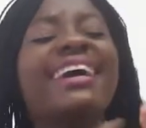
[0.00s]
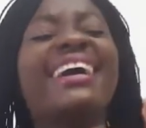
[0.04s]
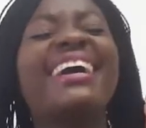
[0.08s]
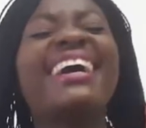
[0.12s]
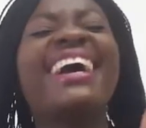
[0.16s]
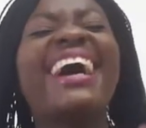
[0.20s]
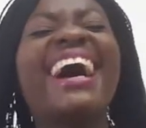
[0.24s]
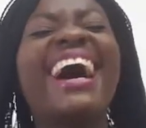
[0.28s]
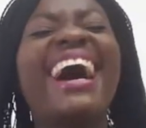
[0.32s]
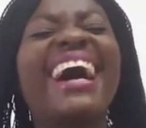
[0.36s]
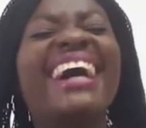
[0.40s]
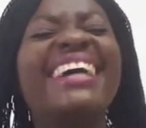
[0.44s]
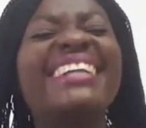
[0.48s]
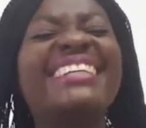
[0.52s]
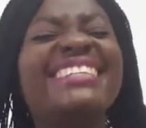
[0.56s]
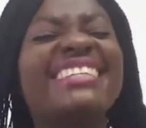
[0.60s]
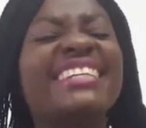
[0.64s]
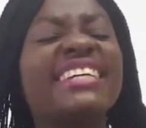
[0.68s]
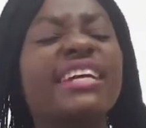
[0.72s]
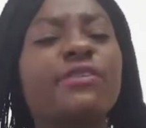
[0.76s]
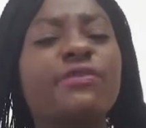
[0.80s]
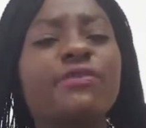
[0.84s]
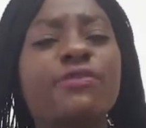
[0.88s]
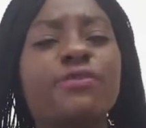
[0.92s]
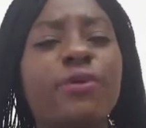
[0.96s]
God
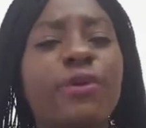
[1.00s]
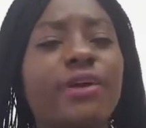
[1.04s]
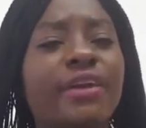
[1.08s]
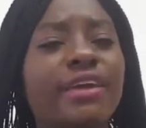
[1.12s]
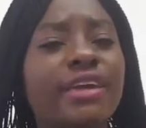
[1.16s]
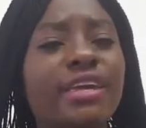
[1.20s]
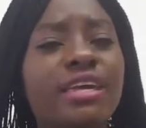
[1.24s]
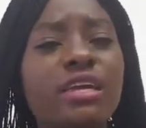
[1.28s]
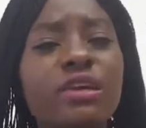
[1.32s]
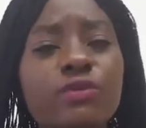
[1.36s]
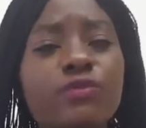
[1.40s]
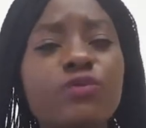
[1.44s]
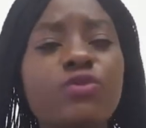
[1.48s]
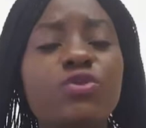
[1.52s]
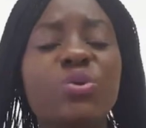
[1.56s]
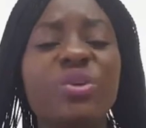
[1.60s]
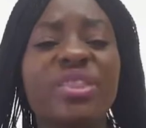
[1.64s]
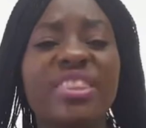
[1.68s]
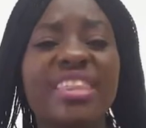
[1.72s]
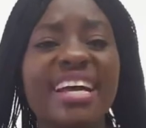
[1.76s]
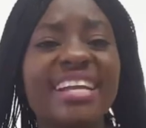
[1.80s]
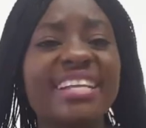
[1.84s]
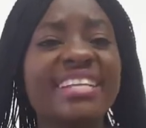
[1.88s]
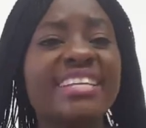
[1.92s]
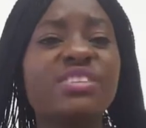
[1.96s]
can forgive you.
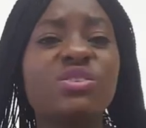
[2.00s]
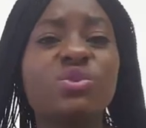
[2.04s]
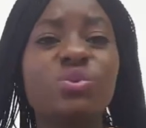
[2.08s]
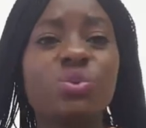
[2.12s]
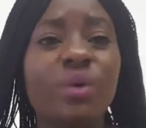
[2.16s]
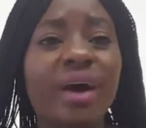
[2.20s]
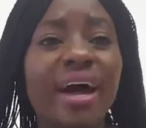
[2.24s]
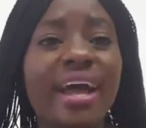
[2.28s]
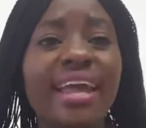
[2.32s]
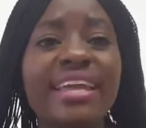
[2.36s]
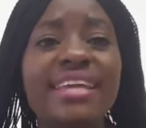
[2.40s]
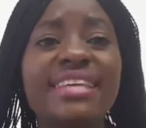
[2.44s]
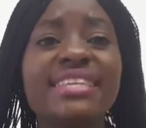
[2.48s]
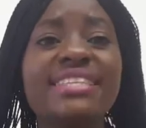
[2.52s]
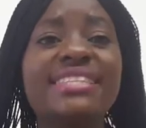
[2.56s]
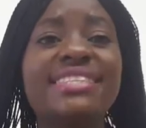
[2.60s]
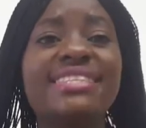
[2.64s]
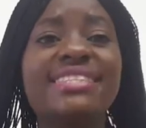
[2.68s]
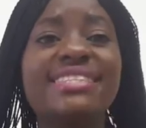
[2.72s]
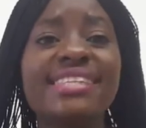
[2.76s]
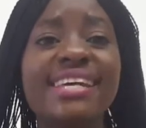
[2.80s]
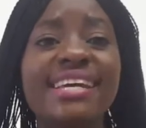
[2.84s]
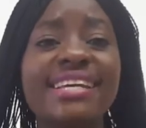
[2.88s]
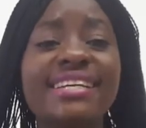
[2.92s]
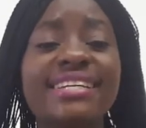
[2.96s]
That is why he
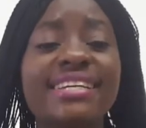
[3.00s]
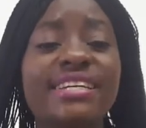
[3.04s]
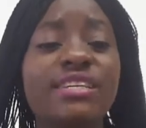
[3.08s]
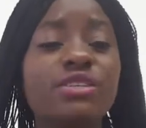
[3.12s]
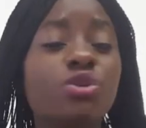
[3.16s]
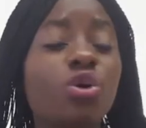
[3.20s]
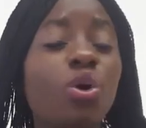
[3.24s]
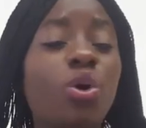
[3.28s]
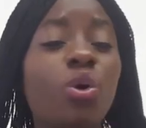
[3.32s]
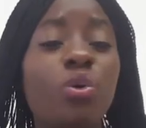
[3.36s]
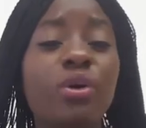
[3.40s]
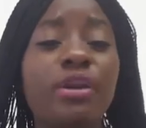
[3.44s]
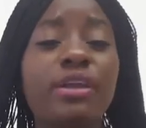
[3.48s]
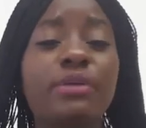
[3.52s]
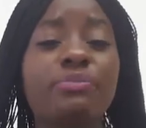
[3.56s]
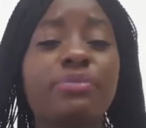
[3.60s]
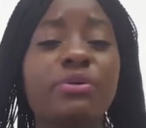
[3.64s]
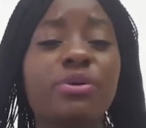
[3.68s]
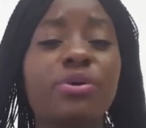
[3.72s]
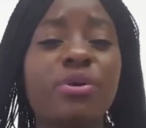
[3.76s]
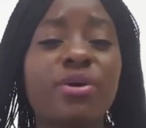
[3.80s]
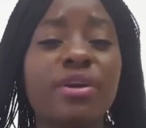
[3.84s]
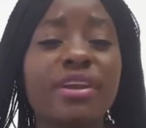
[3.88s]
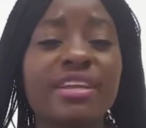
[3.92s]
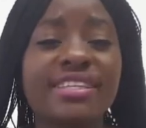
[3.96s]
sent his only
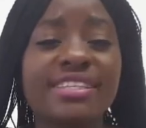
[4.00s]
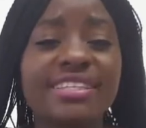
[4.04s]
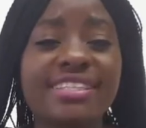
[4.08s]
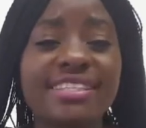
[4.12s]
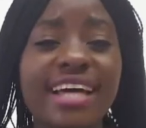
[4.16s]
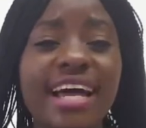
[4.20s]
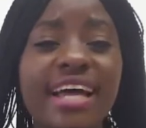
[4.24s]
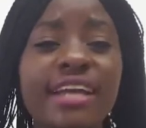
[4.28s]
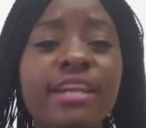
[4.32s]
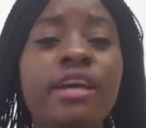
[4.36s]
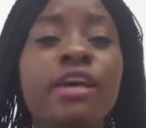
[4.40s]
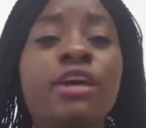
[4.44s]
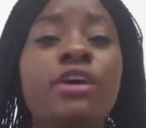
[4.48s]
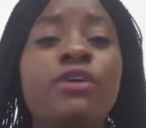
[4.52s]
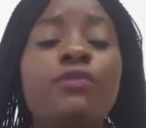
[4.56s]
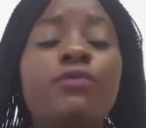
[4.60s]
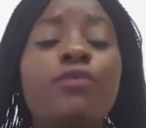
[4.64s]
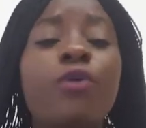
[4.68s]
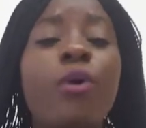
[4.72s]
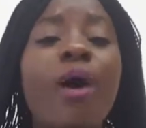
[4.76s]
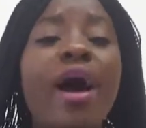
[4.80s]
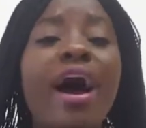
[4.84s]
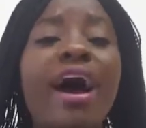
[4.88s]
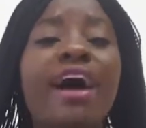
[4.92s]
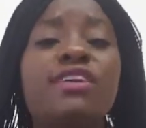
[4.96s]
begotten son,
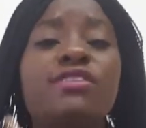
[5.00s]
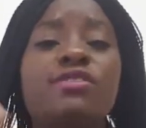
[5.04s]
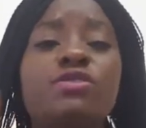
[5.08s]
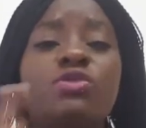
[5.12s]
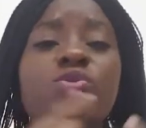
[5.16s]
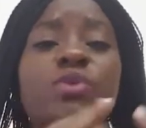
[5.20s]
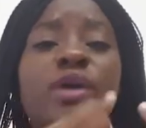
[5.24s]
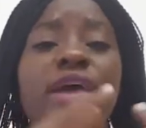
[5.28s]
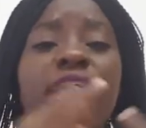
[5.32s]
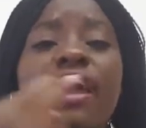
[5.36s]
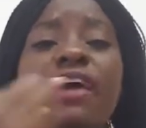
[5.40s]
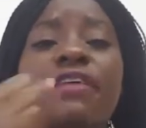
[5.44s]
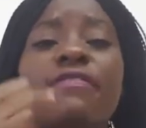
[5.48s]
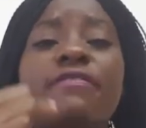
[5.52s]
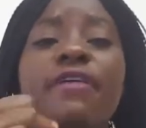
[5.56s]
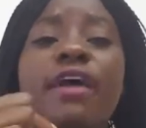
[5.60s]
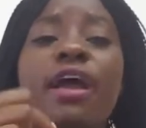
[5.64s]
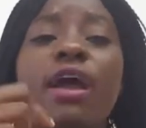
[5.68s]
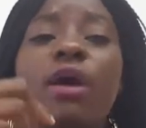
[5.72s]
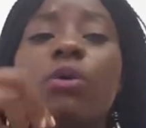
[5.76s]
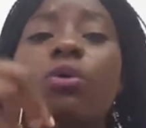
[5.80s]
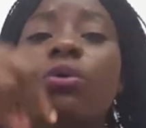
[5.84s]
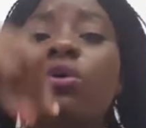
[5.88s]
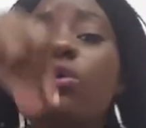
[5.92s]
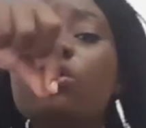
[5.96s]
for us to have
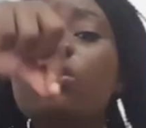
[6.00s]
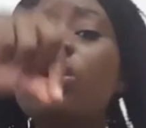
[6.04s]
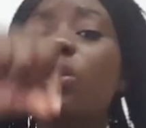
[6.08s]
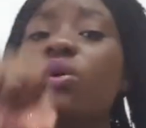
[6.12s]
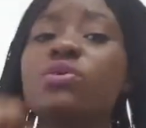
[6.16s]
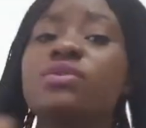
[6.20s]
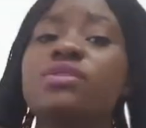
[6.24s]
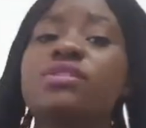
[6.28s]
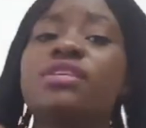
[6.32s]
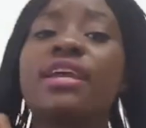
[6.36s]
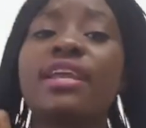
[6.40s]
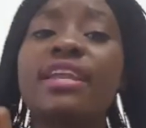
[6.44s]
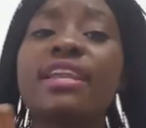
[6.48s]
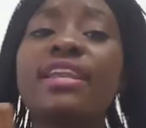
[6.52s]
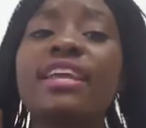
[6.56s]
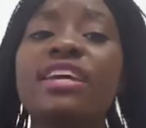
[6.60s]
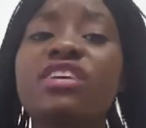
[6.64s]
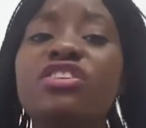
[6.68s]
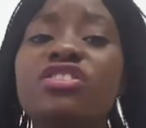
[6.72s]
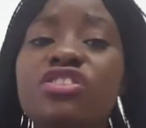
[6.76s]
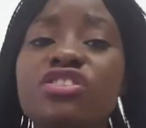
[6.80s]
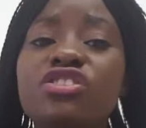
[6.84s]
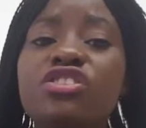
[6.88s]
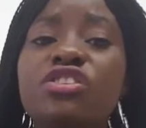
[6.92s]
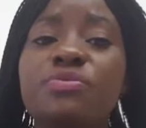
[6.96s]
a closer
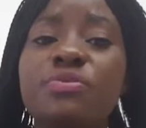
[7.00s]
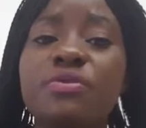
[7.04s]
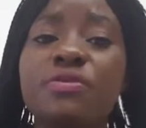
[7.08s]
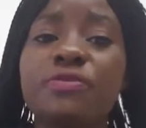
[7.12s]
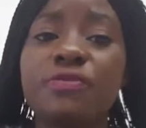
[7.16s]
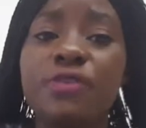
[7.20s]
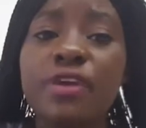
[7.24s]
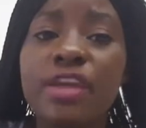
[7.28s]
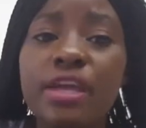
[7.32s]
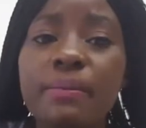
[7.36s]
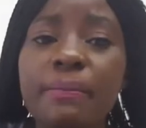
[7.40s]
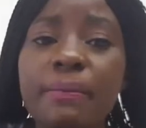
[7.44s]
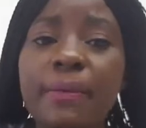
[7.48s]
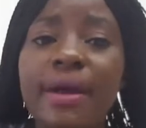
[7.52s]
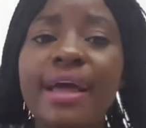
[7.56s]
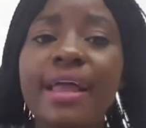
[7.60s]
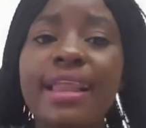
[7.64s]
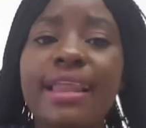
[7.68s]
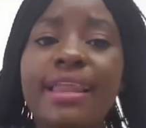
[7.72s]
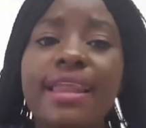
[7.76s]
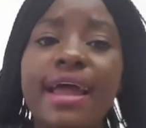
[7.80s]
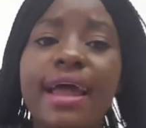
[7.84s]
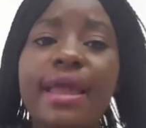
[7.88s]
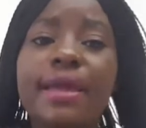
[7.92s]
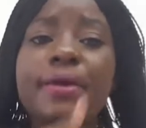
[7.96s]
relationship with him.
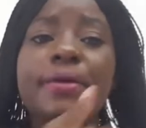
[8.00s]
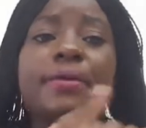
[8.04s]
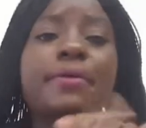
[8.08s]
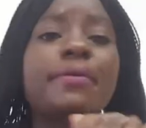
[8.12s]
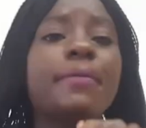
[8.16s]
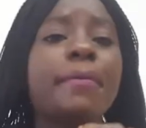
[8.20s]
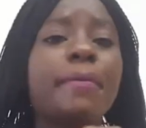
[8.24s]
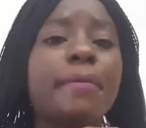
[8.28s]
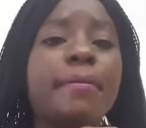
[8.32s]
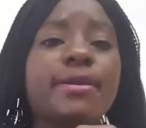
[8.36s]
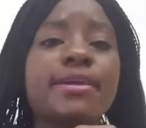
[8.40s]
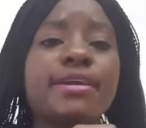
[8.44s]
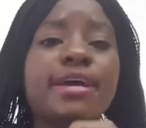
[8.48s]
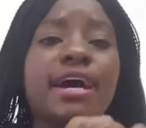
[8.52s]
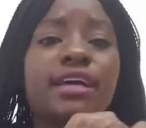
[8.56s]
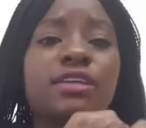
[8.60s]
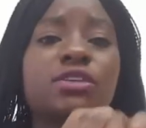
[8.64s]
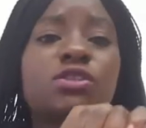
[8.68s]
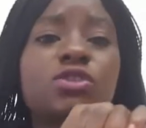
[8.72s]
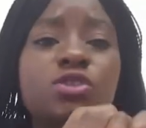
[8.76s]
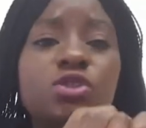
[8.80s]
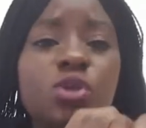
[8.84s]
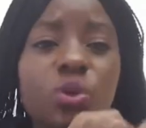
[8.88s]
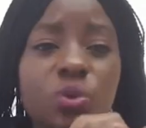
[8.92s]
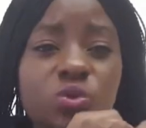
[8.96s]
Like, we are
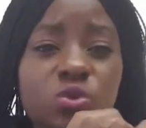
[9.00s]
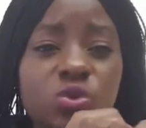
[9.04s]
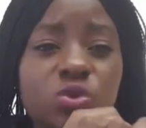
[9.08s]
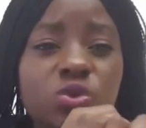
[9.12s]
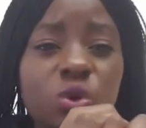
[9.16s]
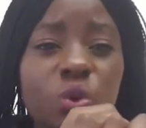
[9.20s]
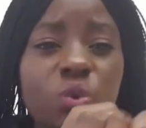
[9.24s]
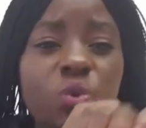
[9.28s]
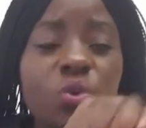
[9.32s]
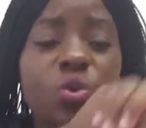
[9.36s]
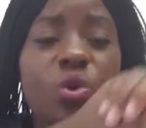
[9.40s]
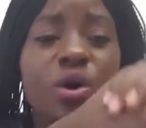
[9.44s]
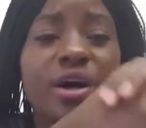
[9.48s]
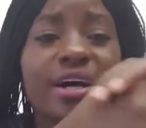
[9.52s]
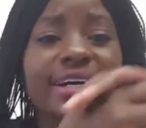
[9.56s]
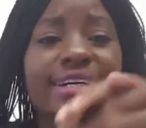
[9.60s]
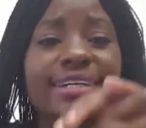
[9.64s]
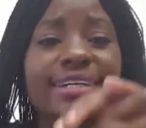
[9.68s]
so, so